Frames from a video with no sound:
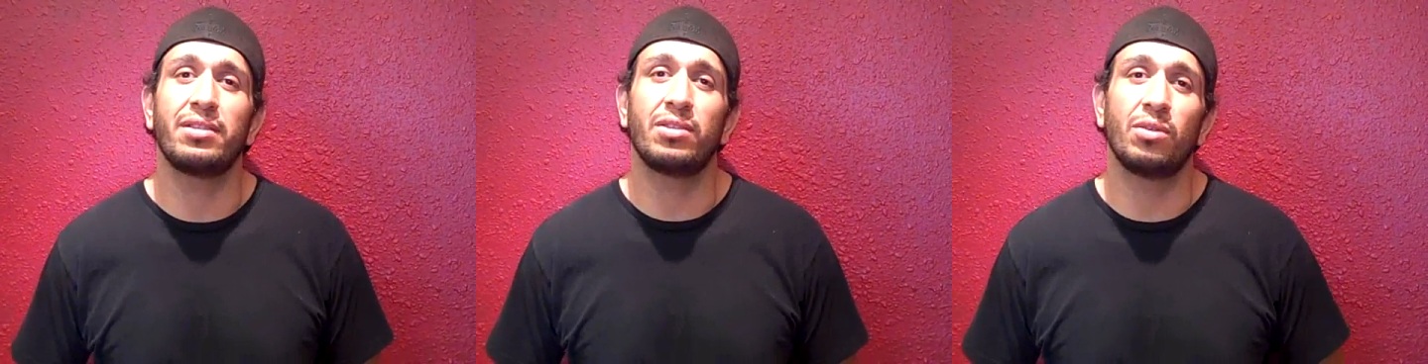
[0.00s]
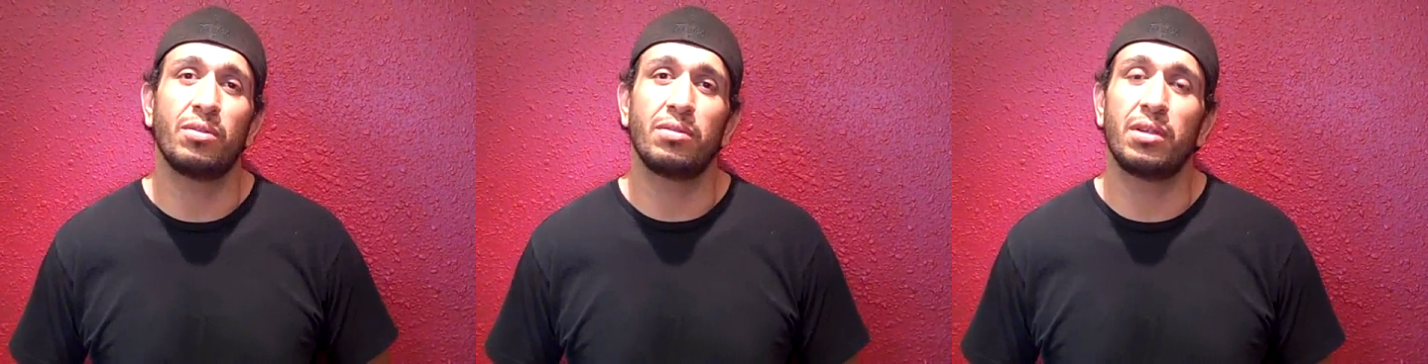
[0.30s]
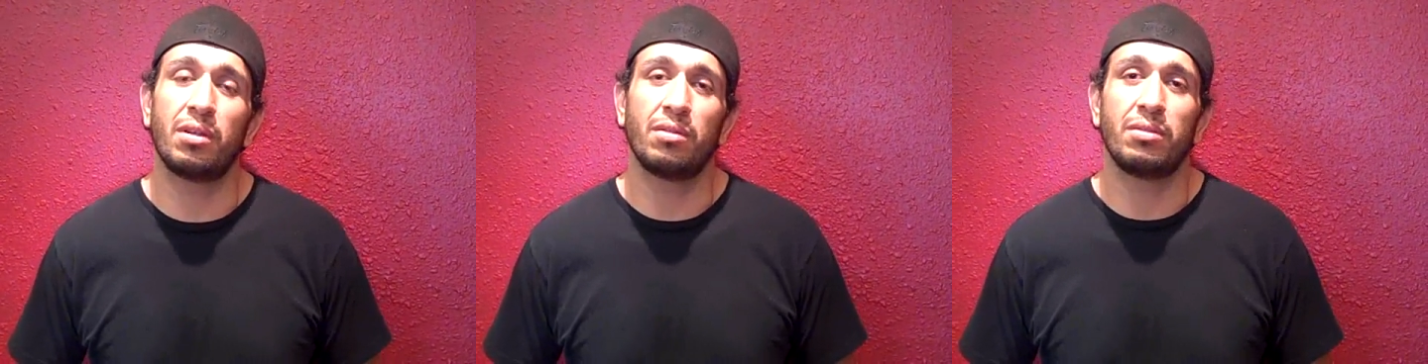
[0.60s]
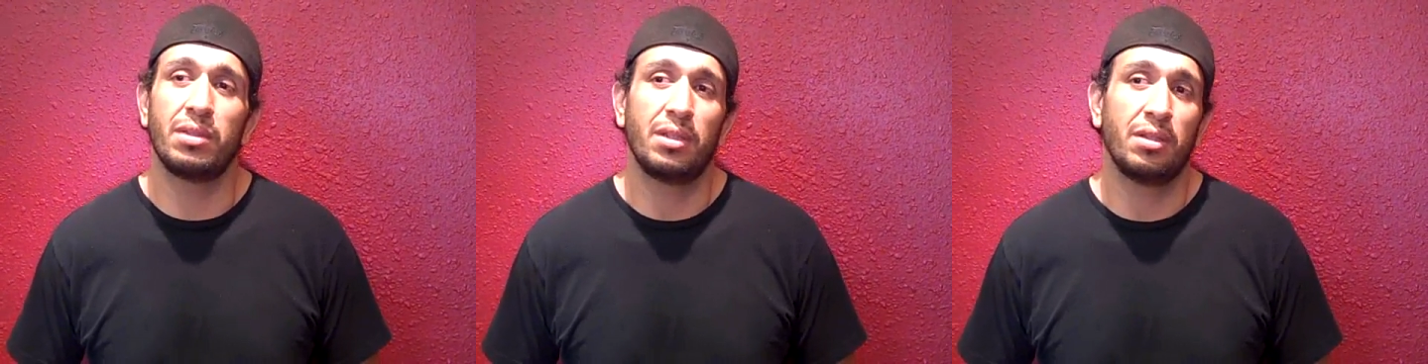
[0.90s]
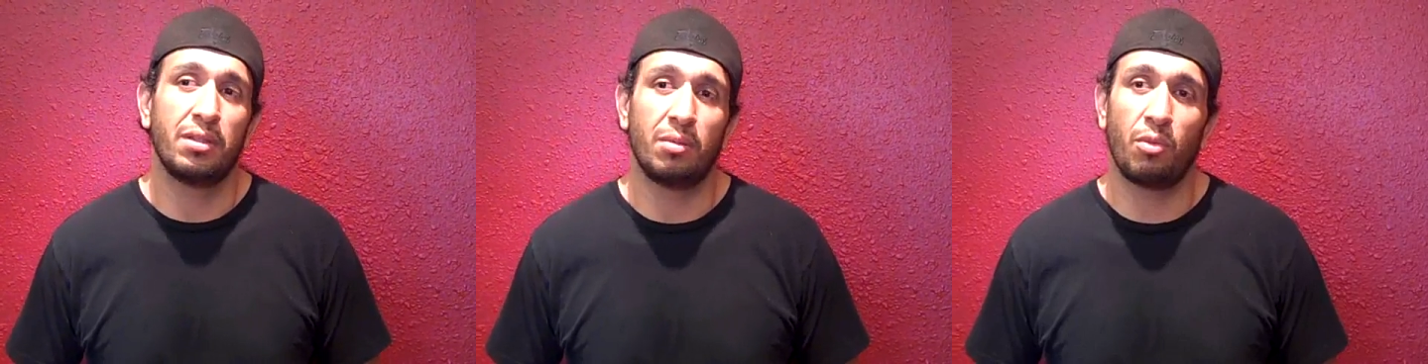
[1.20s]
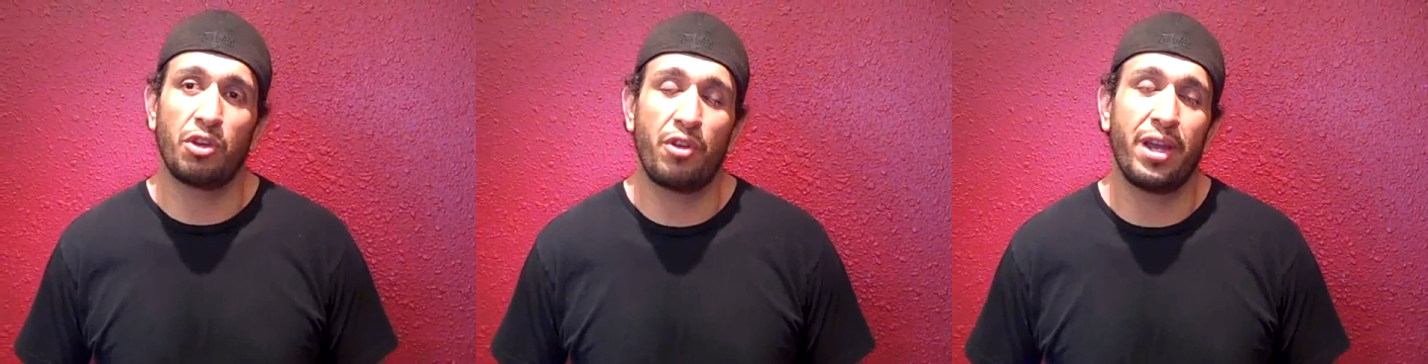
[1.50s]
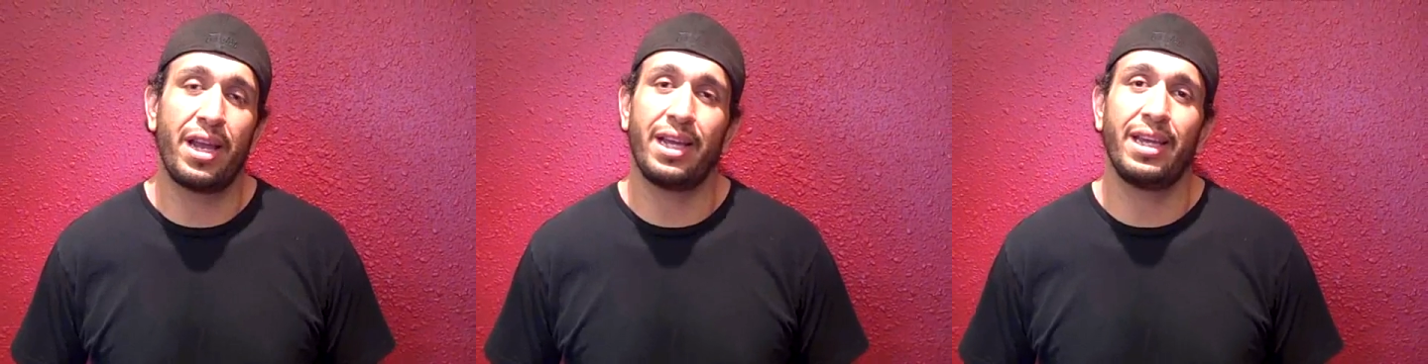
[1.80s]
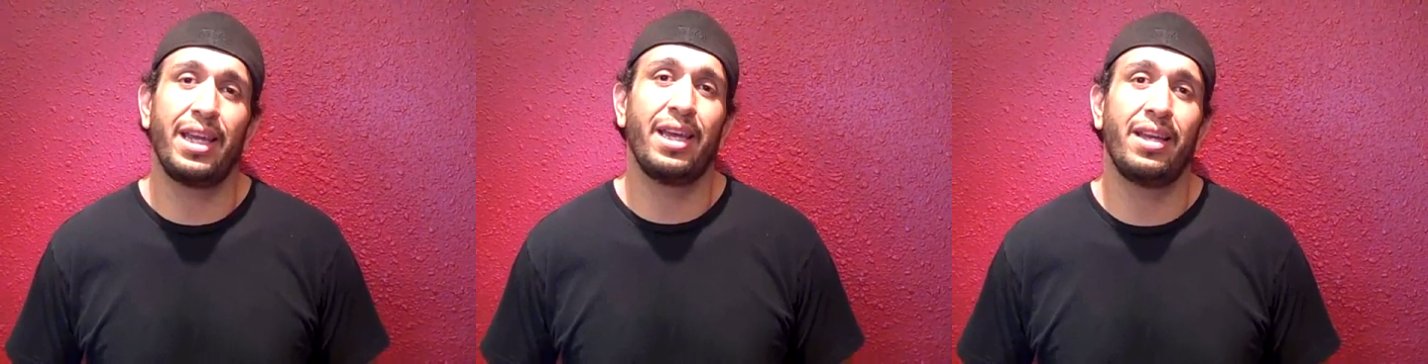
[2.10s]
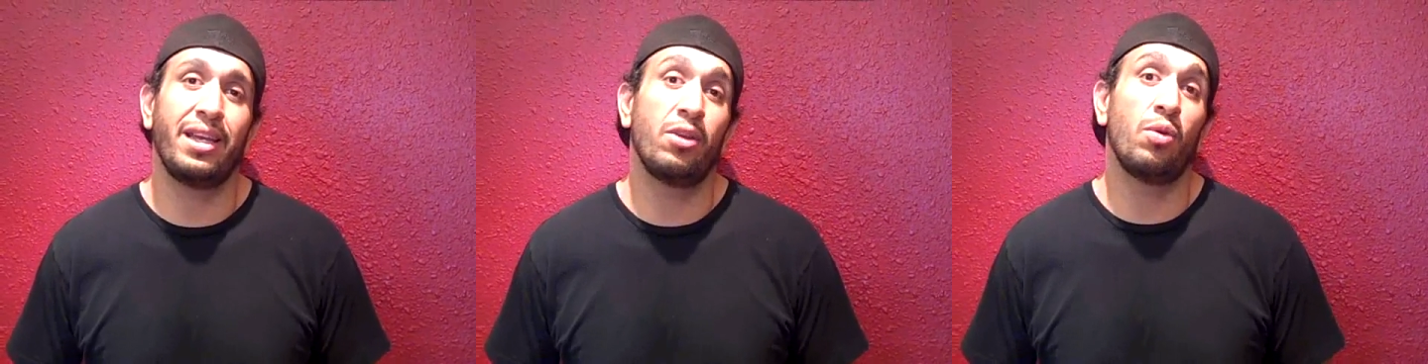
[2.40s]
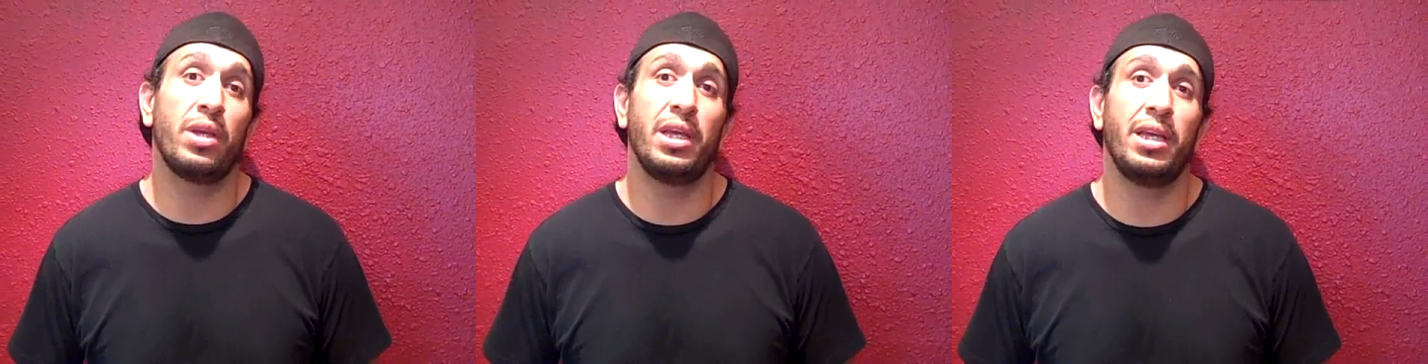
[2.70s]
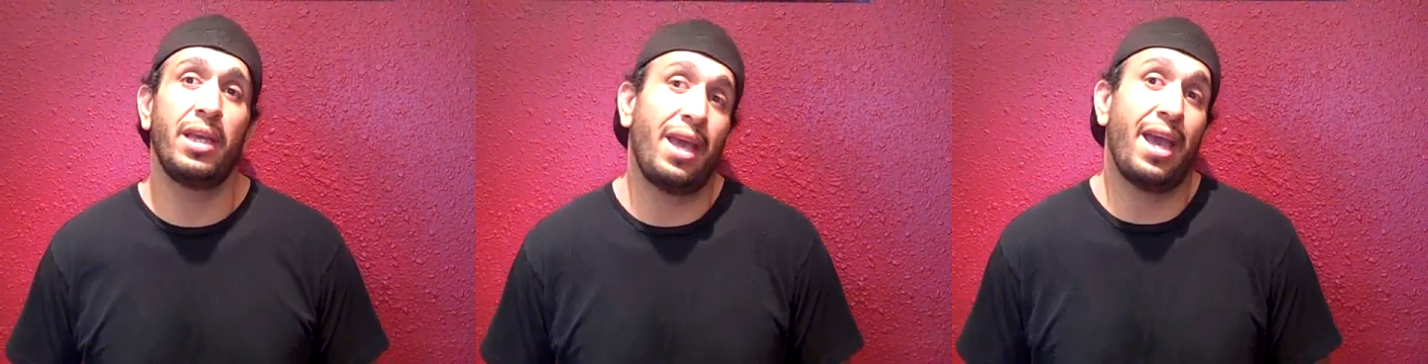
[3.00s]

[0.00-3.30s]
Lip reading: So, you know, the more training I can get in no gi